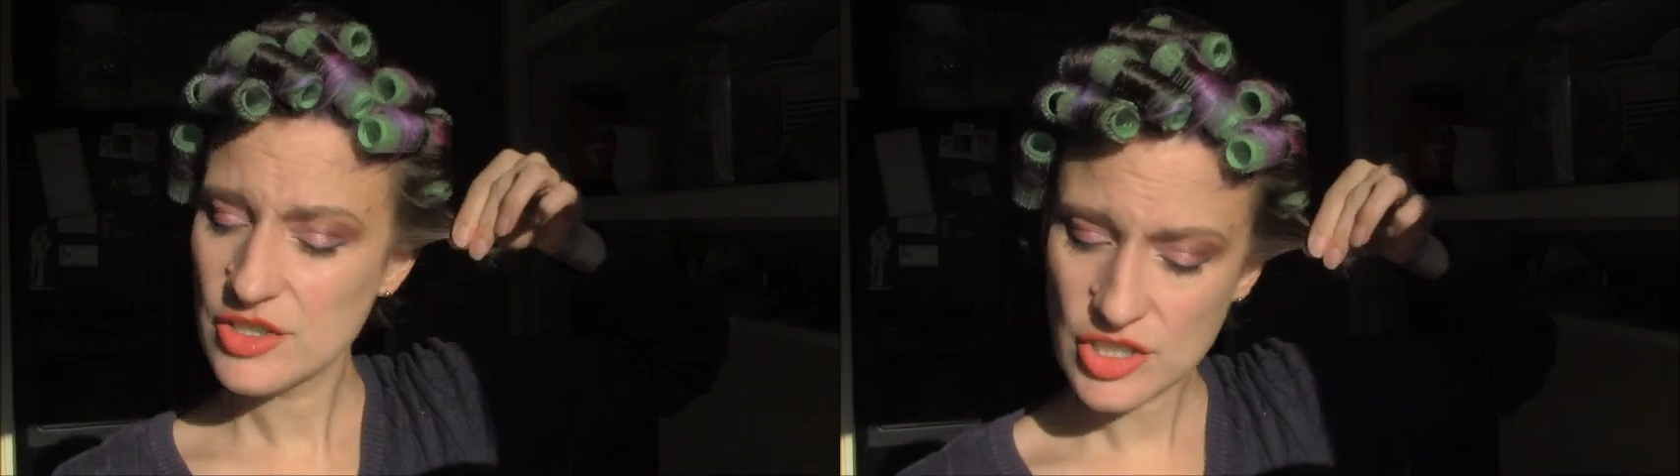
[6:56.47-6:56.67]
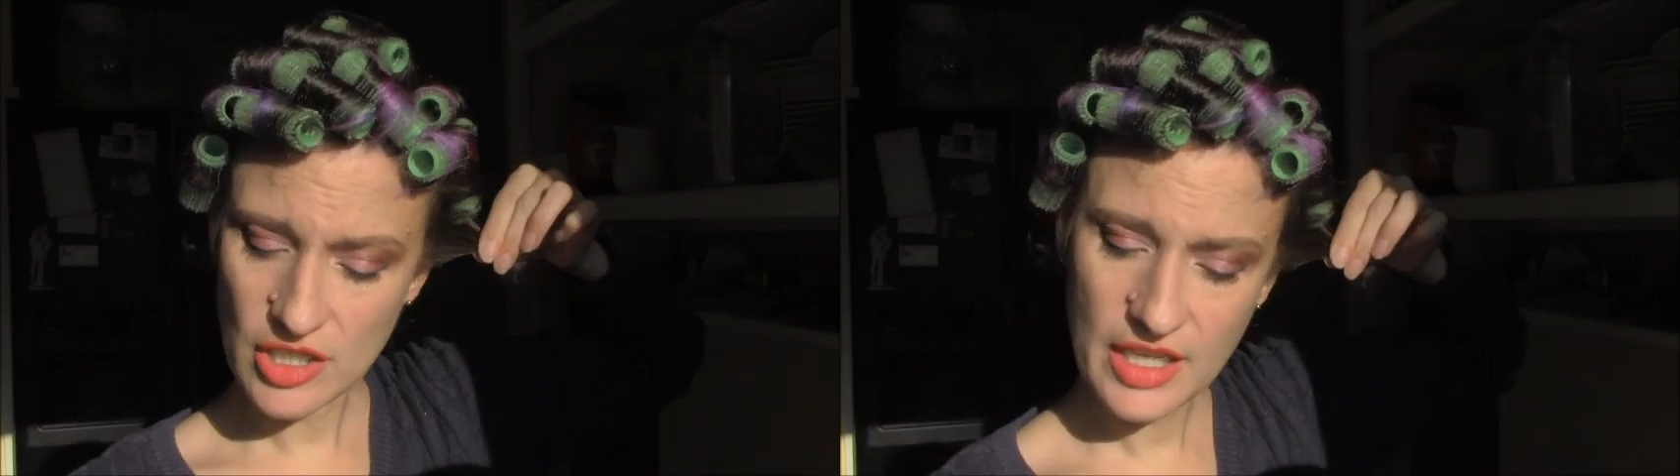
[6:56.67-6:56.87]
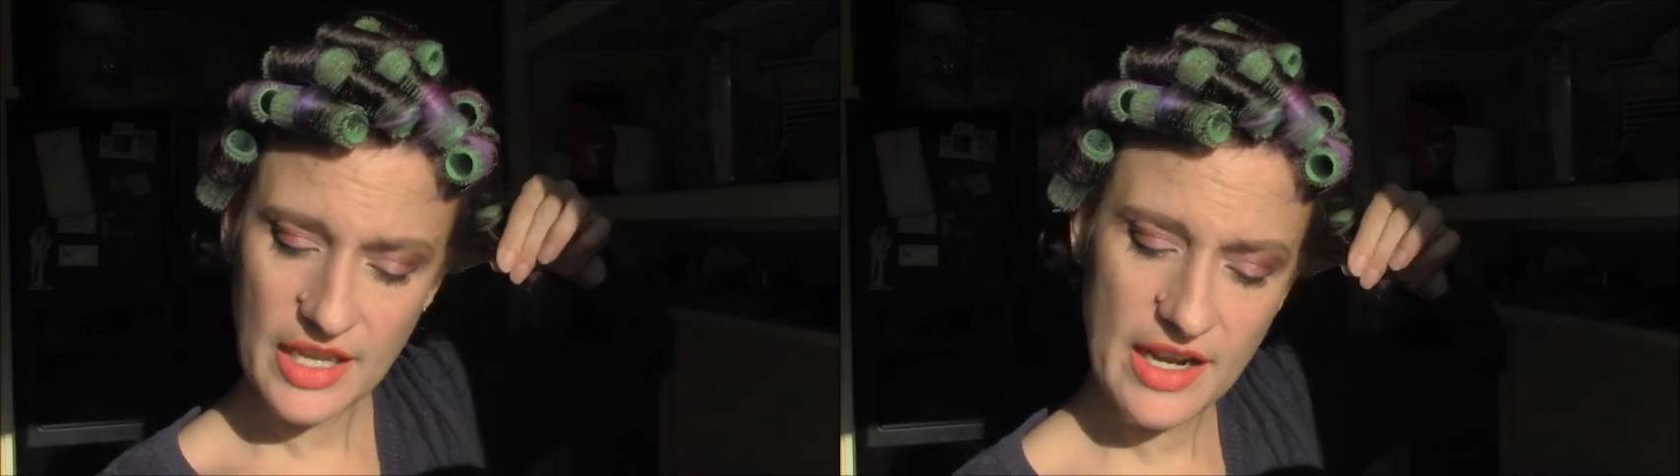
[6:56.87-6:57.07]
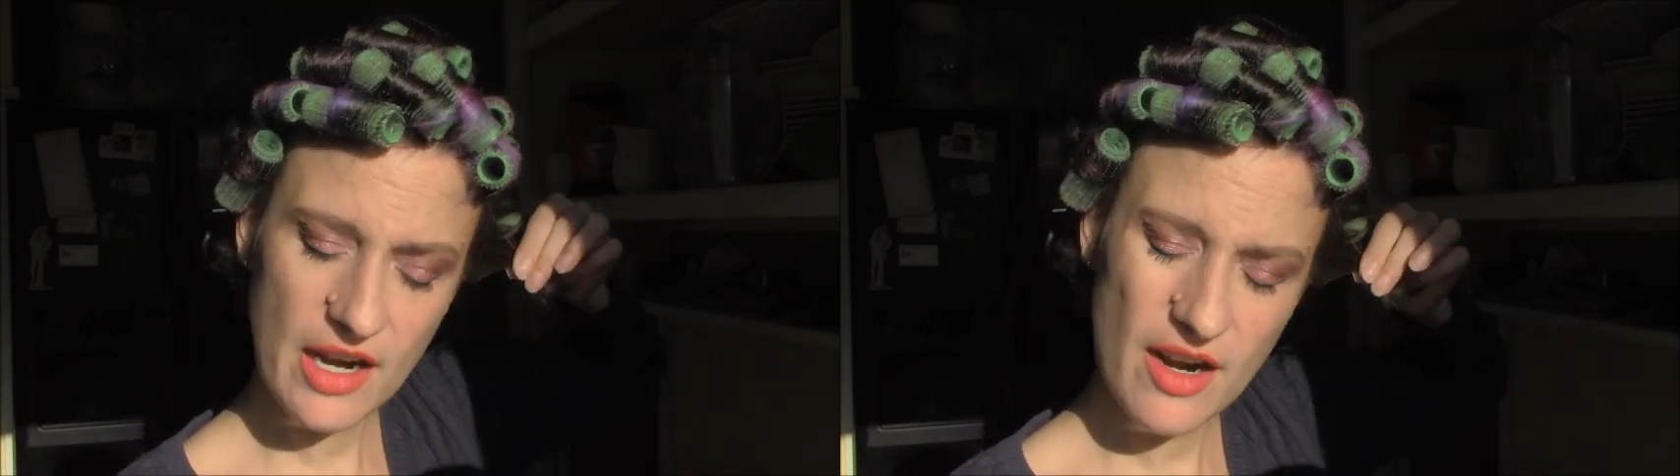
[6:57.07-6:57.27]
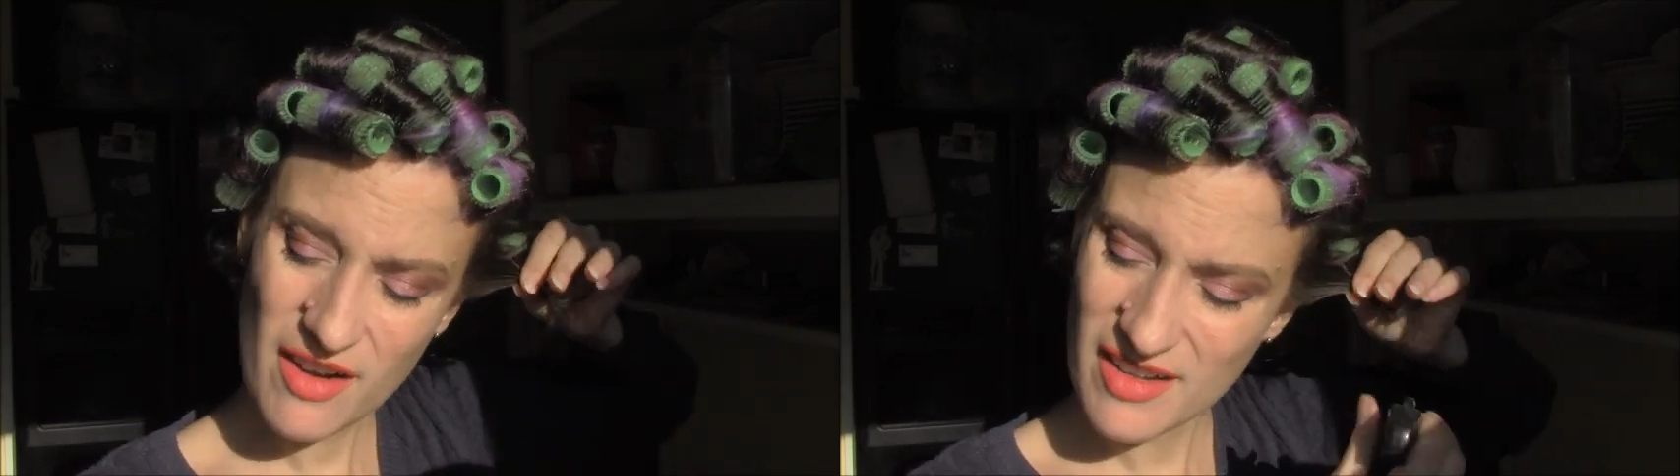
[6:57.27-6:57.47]
chunk of
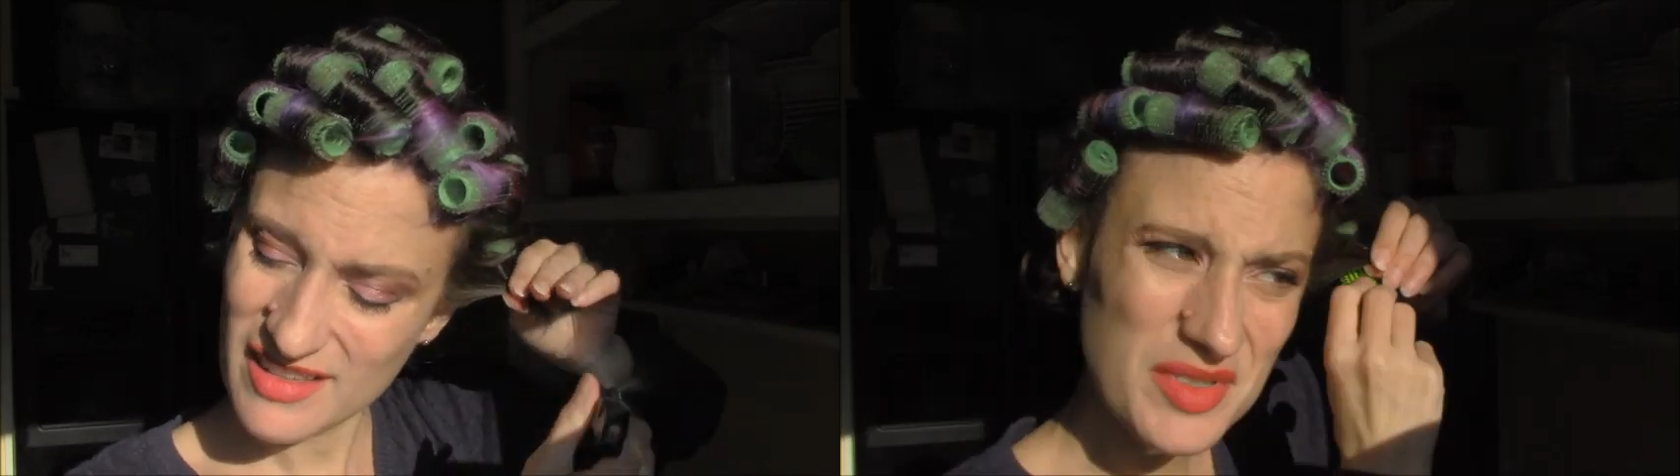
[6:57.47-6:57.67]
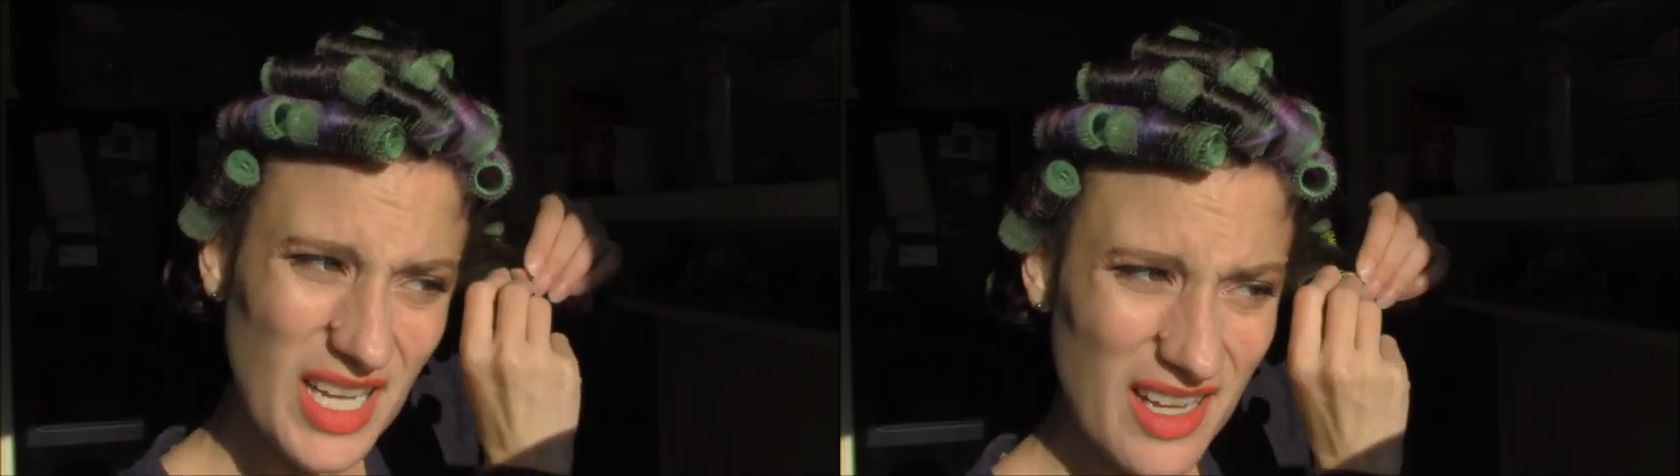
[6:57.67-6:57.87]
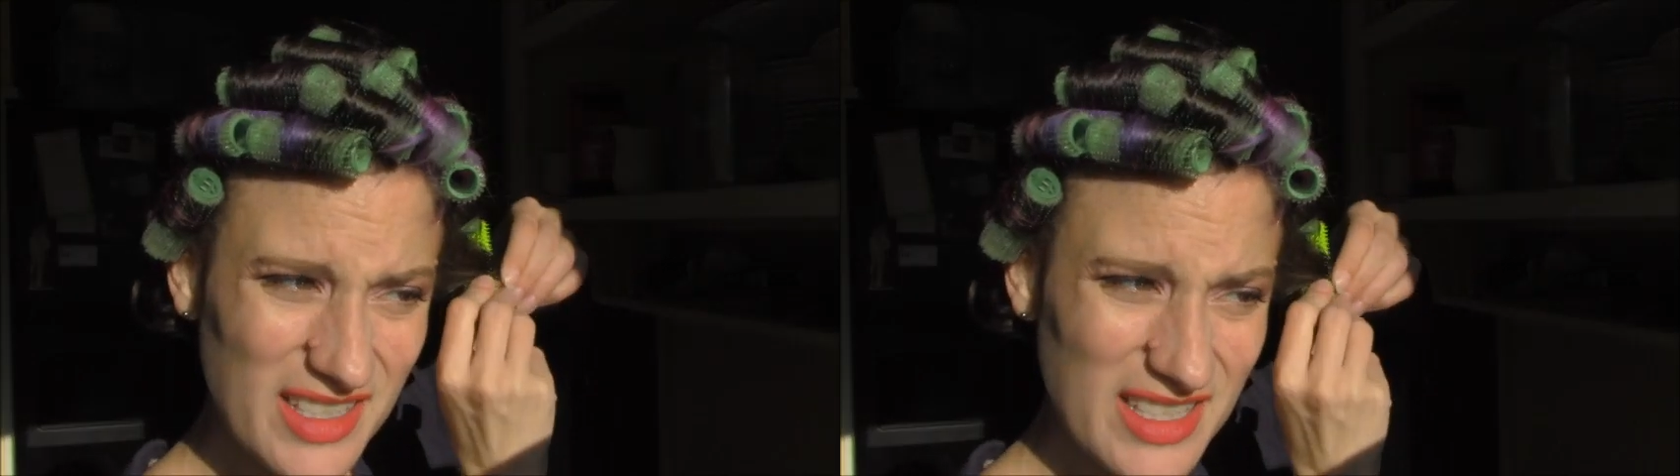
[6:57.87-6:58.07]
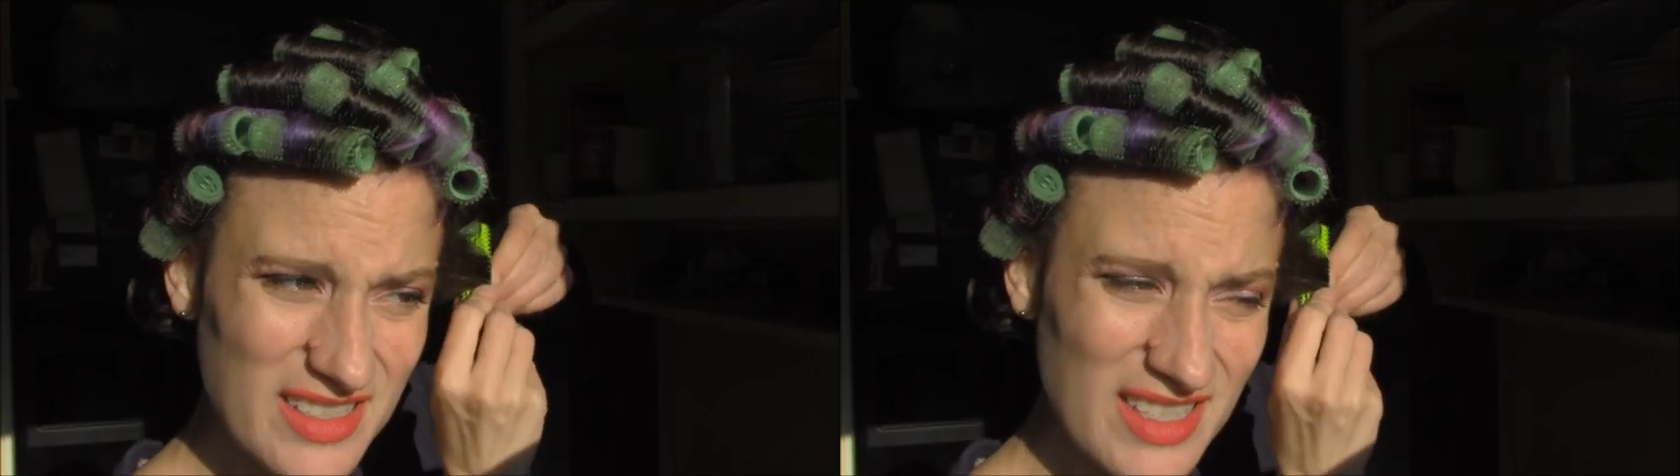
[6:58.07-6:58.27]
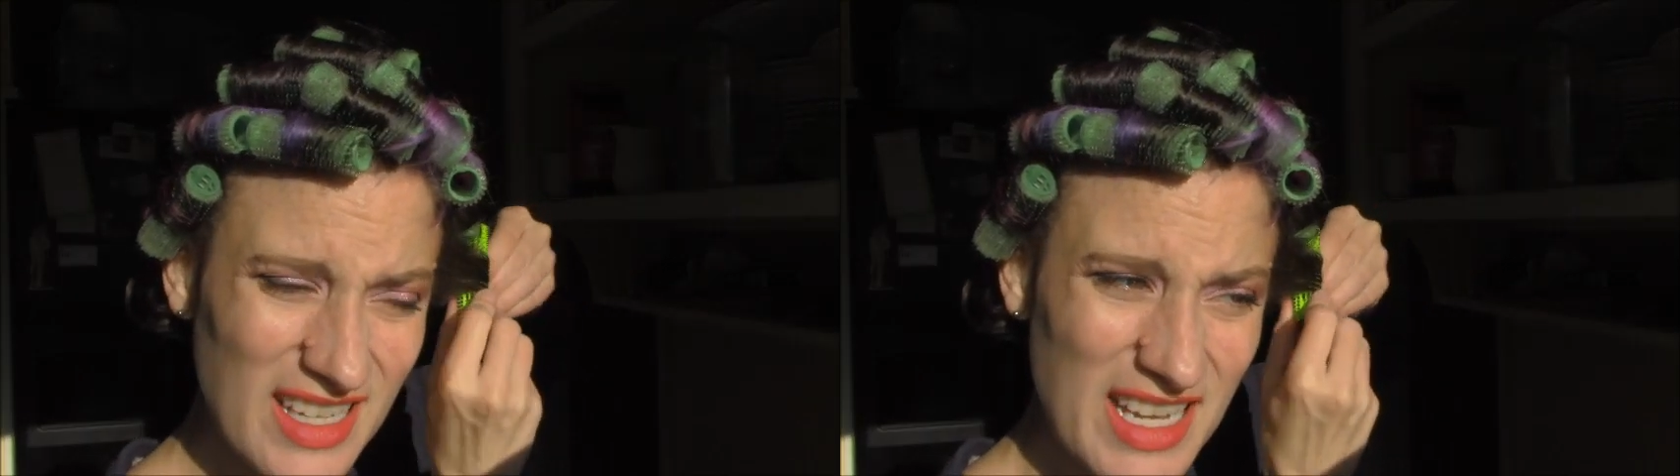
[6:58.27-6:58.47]
hair,
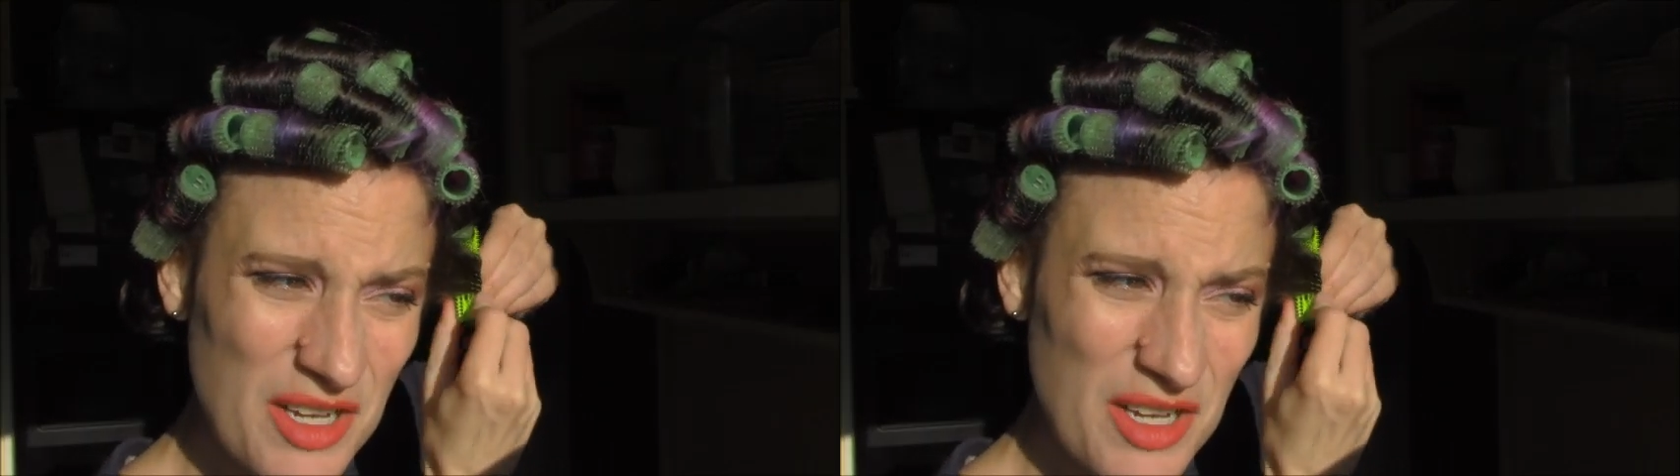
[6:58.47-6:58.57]
Sally's,